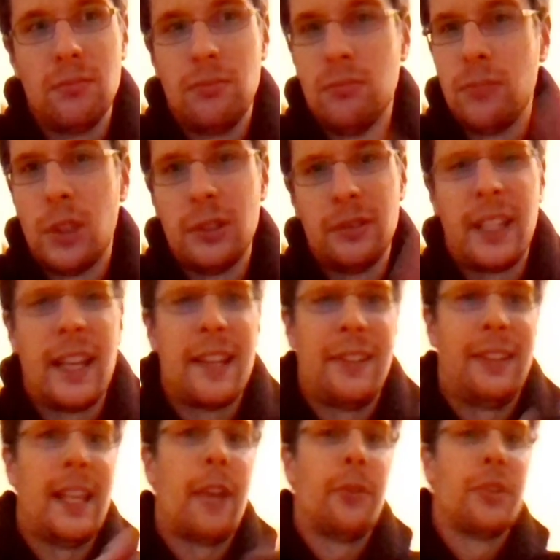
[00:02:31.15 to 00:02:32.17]
well, I guess the
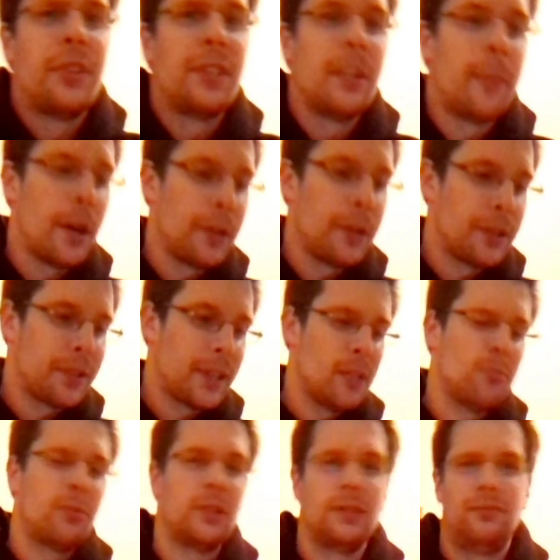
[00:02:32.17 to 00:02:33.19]
loudness is about the
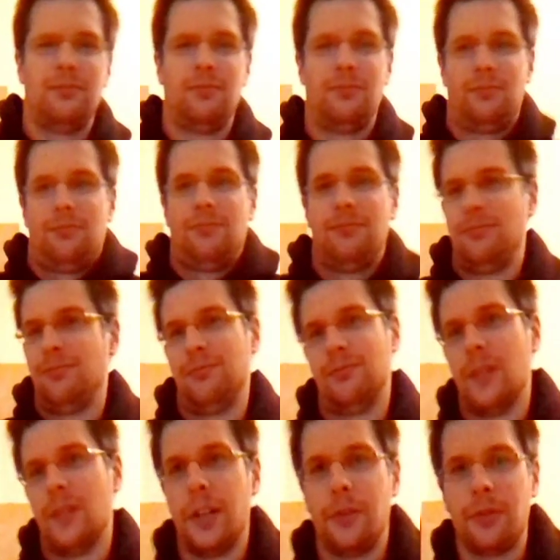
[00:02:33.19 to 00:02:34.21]
same, but
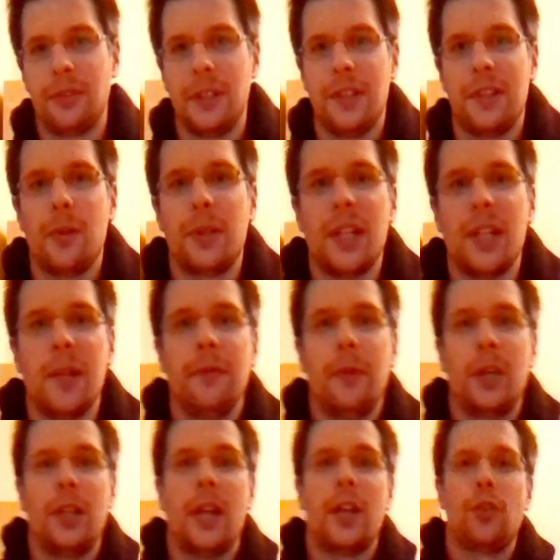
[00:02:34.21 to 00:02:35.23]
I don't really see
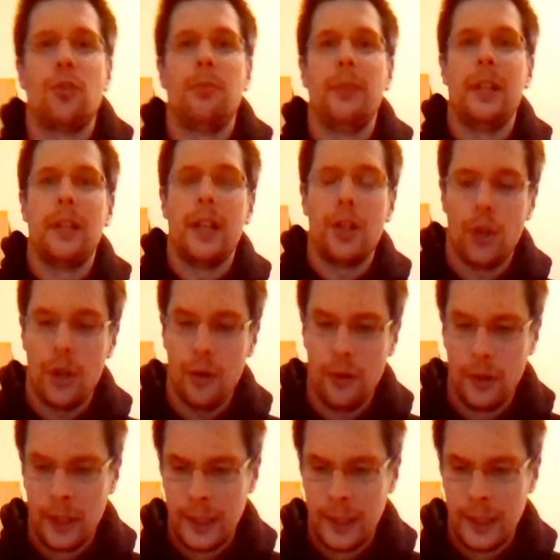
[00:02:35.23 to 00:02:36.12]
why that should be an issue.